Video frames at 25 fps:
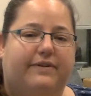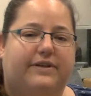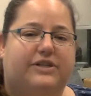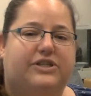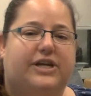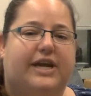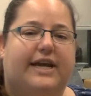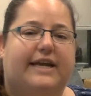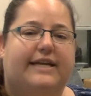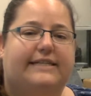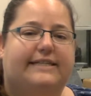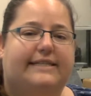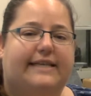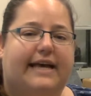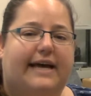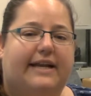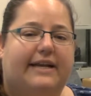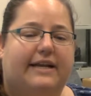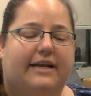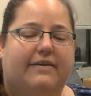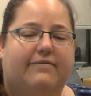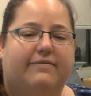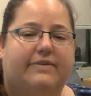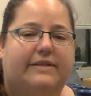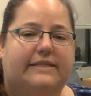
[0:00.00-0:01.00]
fish eggs at a
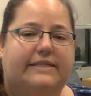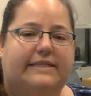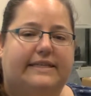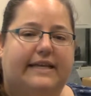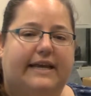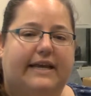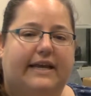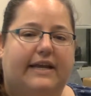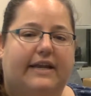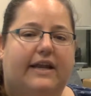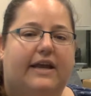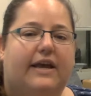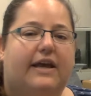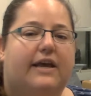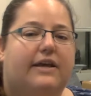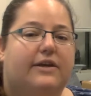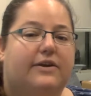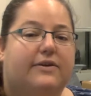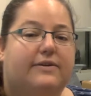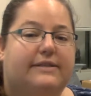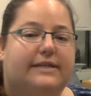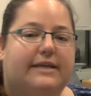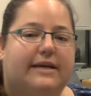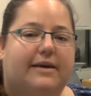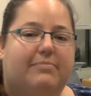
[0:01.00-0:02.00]
given site
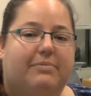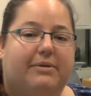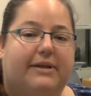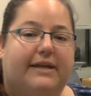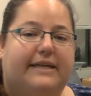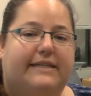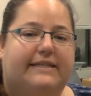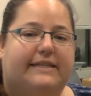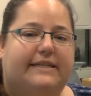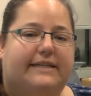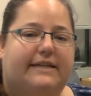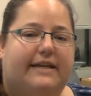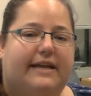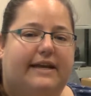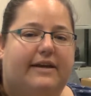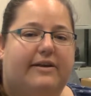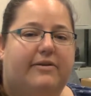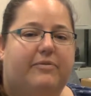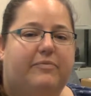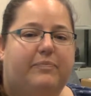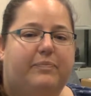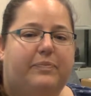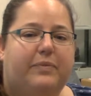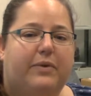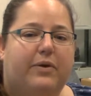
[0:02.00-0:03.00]
using a plankton net.
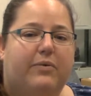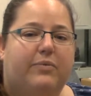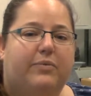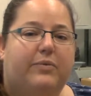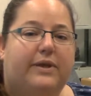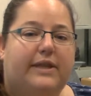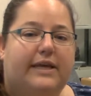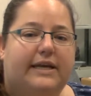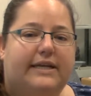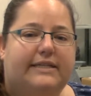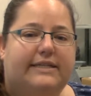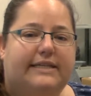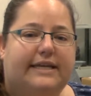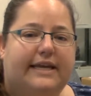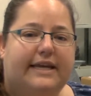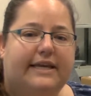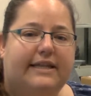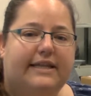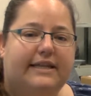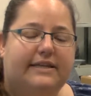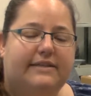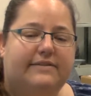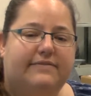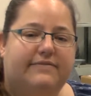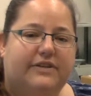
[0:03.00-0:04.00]
We then take
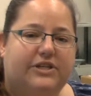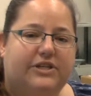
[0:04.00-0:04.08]
these